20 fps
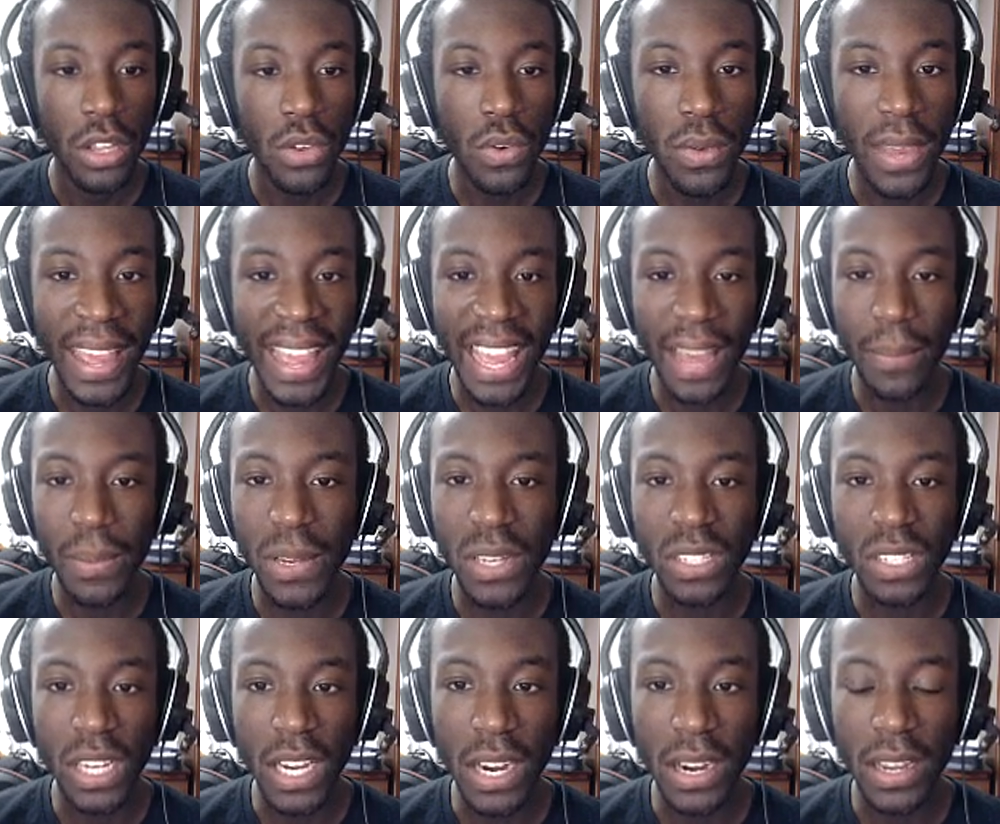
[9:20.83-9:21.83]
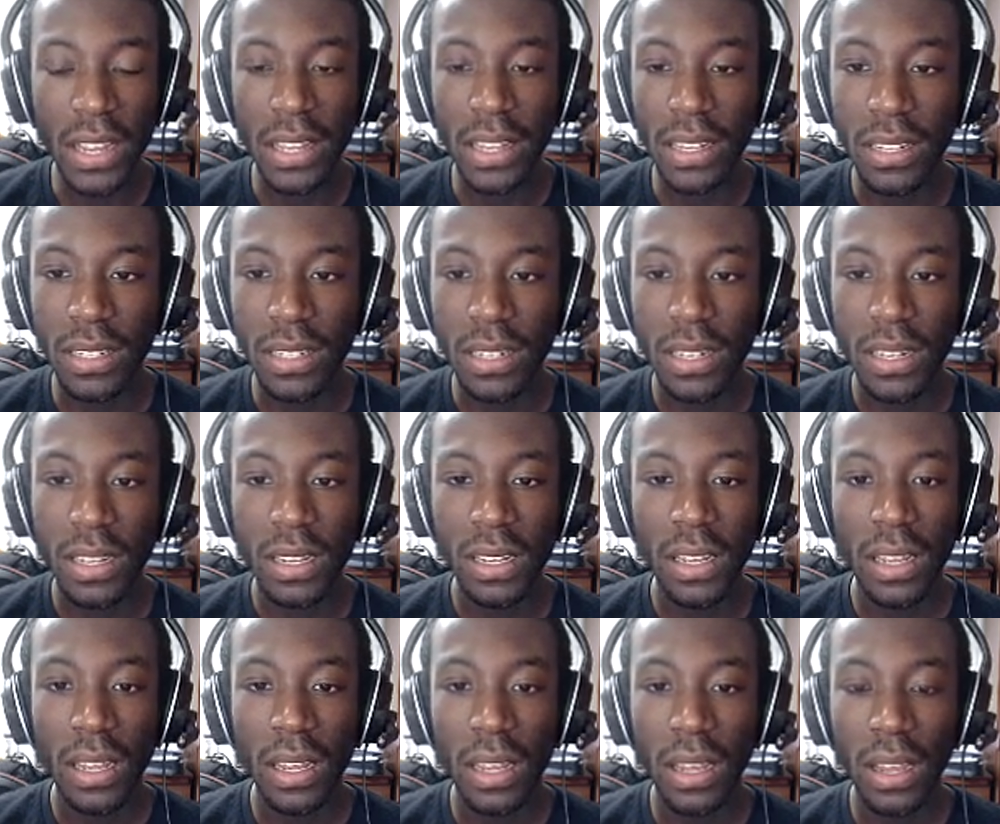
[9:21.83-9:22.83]
You can't be serious.
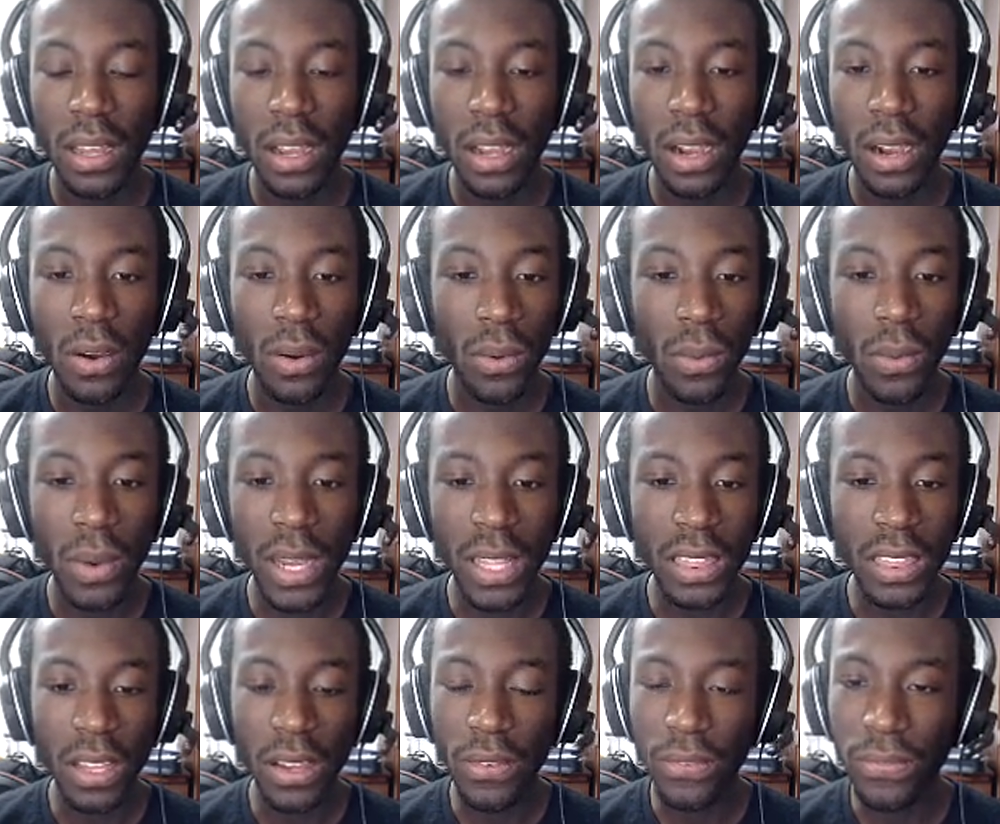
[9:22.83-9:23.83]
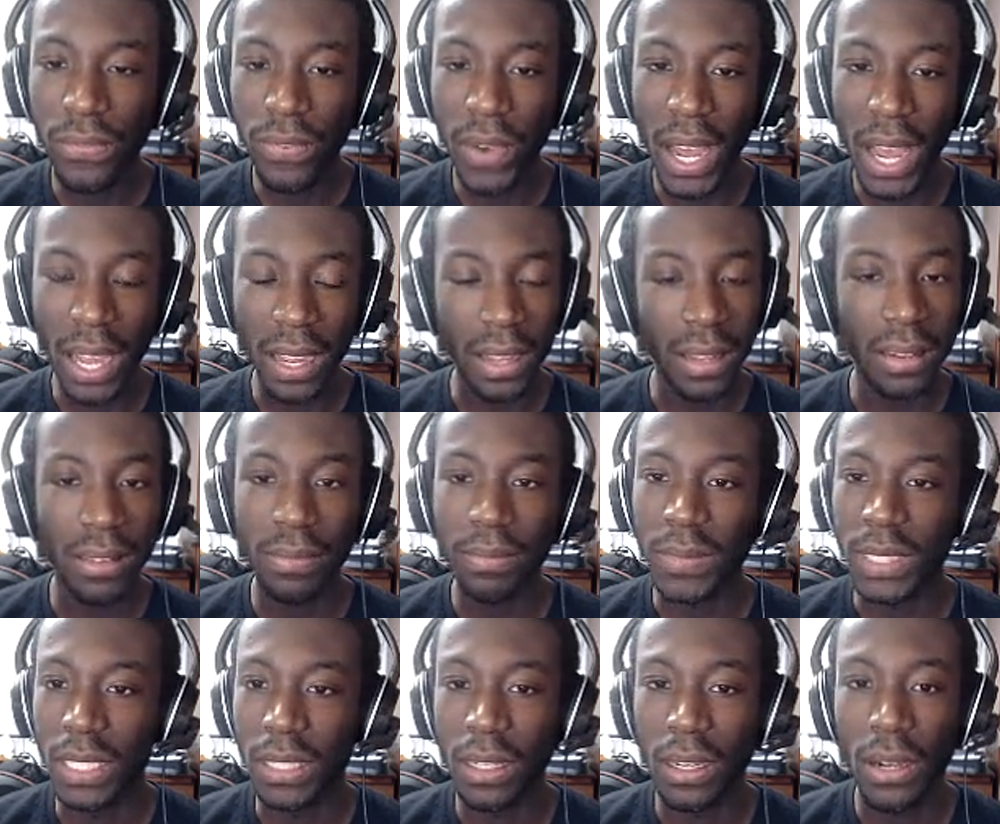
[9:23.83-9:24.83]
What the fuck?
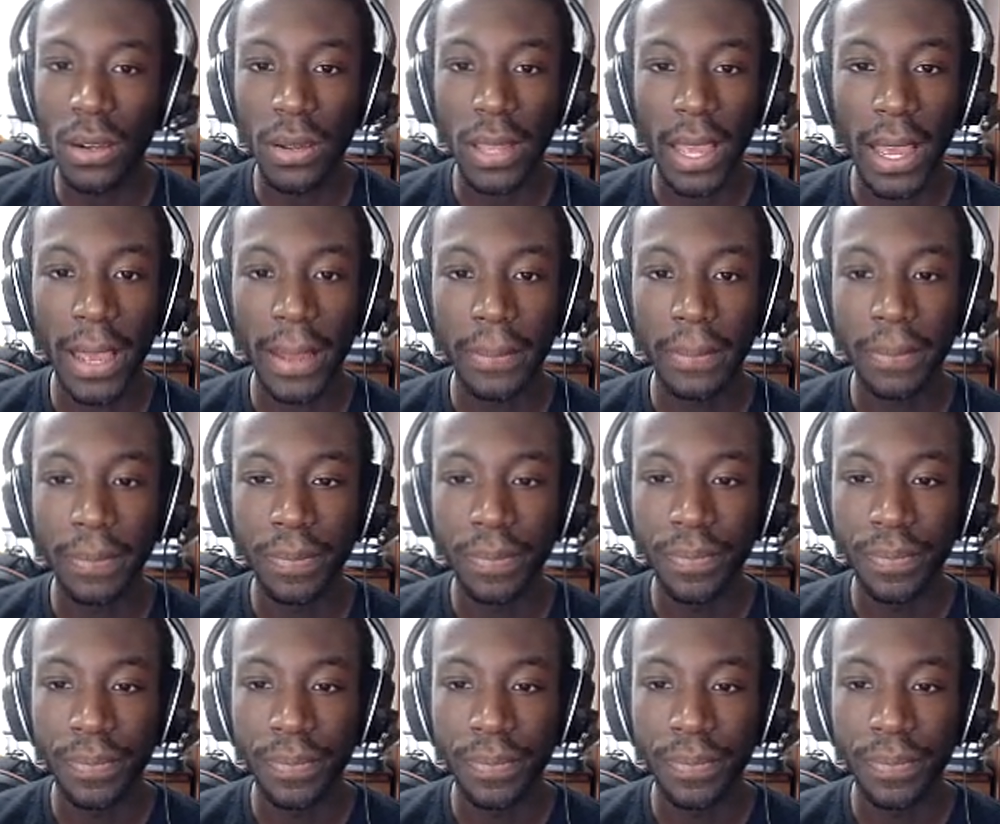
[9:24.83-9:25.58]
Okay.